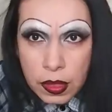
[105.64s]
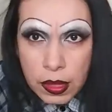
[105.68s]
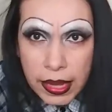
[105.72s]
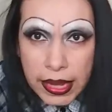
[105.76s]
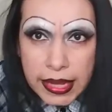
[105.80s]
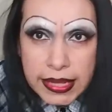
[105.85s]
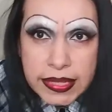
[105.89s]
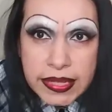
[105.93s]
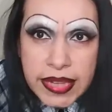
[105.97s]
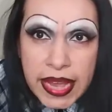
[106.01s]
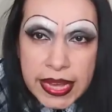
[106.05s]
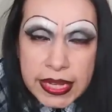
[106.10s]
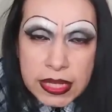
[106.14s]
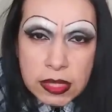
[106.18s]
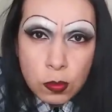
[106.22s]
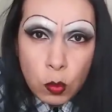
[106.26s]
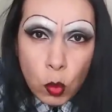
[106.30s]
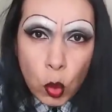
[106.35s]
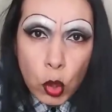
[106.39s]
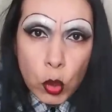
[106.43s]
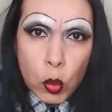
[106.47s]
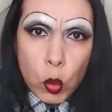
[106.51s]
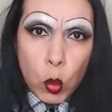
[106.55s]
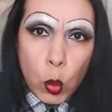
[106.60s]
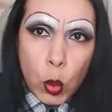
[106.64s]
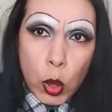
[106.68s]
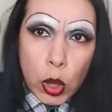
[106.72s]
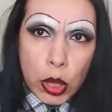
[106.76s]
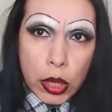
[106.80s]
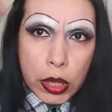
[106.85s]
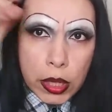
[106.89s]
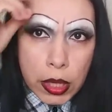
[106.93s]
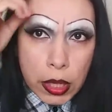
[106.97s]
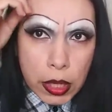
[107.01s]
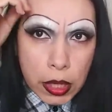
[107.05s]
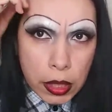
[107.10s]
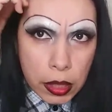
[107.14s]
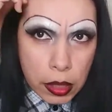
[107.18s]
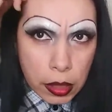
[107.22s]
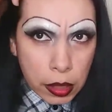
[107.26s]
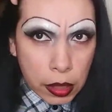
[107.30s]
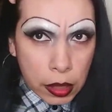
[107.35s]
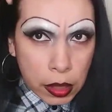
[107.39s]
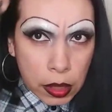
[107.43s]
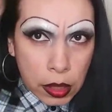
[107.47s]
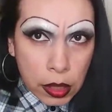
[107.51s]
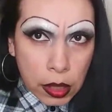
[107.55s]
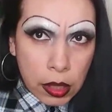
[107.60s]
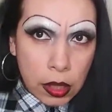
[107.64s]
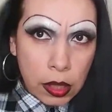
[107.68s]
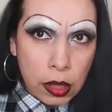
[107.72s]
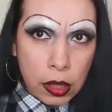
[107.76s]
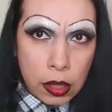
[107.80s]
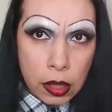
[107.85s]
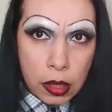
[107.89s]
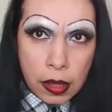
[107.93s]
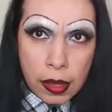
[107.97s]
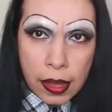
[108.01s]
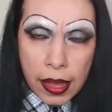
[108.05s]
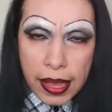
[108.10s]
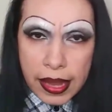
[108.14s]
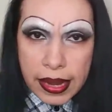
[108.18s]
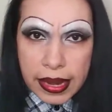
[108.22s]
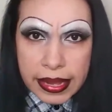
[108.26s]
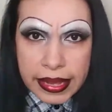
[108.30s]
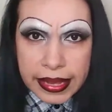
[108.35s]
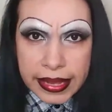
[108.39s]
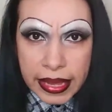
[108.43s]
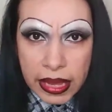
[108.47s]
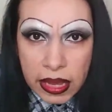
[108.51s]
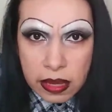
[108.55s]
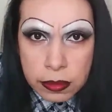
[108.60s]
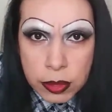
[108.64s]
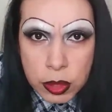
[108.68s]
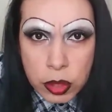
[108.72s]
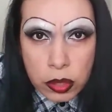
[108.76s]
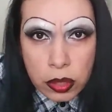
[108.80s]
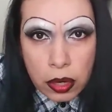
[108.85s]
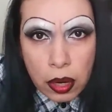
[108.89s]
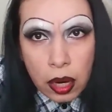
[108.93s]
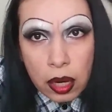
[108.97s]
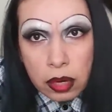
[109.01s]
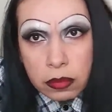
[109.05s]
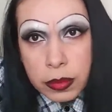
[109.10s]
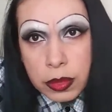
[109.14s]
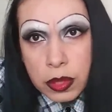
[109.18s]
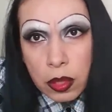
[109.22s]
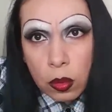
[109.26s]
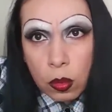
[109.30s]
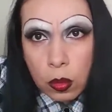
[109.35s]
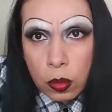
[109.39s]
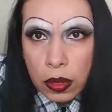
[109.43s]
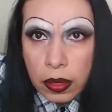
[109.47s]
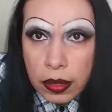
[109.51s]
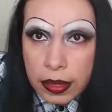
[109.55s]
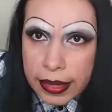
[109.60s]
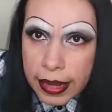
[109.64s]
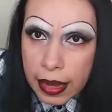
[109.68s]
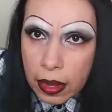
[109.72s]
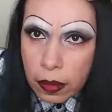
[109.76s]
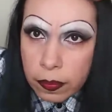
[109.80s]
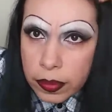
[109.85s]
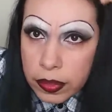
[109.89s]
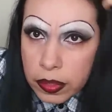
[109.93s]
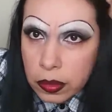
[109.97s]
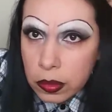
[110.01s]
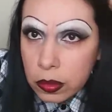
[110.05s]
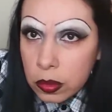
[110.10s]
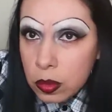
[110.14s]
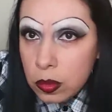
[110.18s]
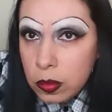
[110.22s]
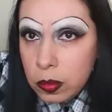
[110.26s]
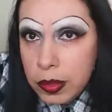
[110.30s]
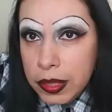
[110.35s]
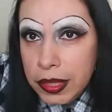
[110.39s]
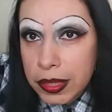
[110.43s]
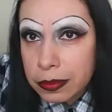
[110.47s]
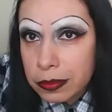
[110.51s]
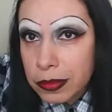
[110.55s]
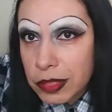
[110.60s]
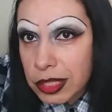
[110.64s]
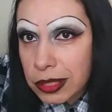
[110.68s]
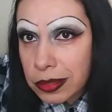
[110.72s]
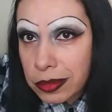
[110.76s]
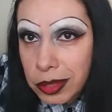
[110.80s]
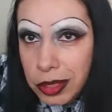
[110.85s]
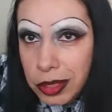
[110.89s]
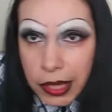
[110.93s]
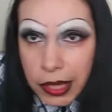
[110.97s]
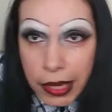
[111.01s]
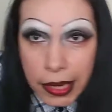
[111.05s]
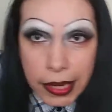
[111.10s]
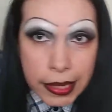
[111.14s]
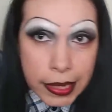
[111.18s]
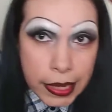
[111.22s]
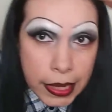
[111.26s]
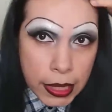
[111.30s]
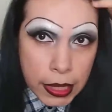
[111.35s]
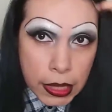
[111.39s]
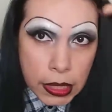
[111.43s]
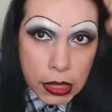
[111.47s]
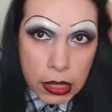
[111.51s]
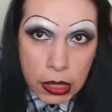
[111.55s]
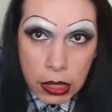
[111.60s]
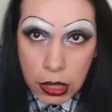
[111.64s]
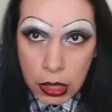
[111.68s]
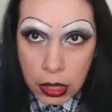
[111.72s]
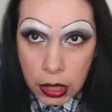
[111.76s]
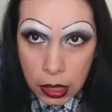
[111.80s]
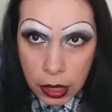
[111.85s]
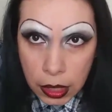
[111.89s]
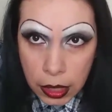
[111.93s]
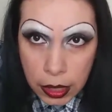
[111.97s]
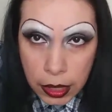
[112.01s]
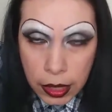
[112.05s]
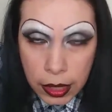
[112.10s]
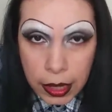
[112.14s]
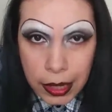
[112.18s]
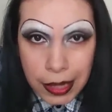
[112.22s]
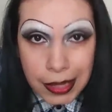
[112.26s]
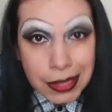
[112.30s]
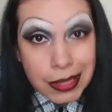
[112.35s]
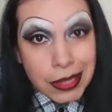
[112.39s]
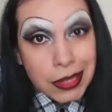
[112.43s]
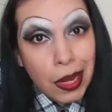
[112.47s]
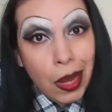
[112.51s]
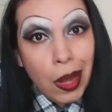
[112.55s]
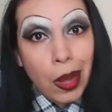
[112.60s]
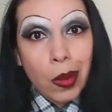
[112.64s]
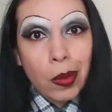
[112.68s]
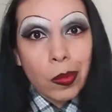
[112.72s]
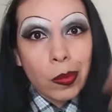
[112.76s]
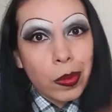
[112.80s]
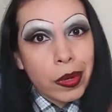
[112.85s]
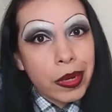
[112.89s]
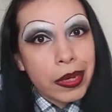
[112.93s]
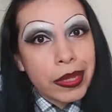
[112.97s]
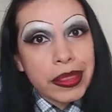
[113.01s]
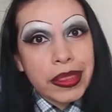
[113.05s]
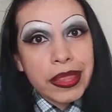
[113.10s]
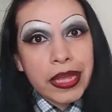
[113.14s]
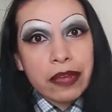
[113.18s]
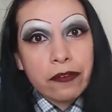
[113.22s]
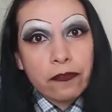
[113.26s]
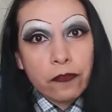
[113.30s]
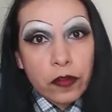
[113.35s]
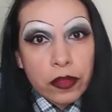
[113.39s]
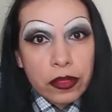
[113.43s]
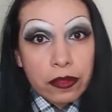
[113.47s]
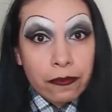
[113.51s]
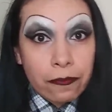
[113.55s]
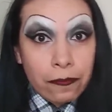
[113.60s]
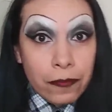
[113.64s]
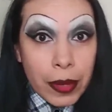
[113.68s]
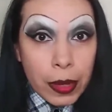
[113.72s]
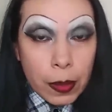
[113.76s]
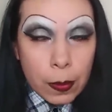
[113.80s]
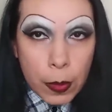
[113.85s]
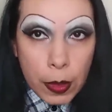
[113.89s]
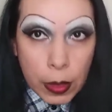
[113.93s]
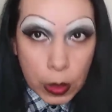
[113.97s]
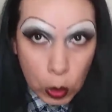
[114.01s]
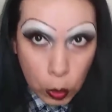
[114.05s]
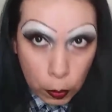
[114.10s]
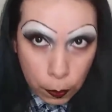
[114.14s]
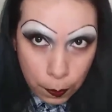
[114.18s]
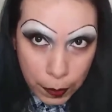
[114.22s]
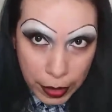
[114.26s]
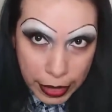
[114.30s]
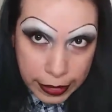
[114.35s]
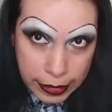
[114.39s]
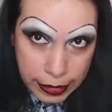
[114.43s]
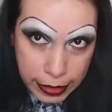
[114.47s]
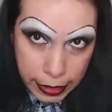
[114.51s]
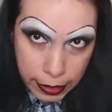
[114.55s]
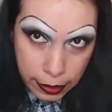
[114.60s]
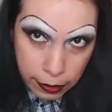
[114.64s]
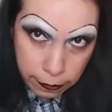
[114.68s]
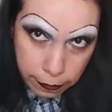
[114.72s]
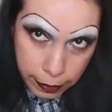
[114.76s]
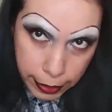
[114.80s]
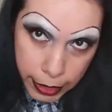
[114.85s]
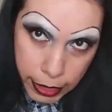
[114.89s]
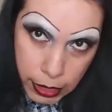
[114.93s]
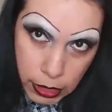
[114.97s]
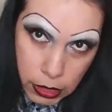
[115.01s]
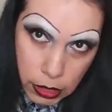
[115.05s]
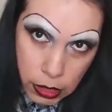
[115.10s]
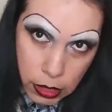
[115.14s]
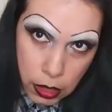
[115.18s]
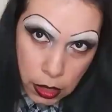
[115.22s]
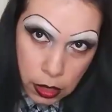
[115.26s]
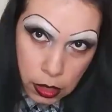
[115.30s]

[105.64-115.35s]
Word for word: It takes more work and it gives your arms a workout, but you know what? Chale, it's all worth it for the firme copete, alright?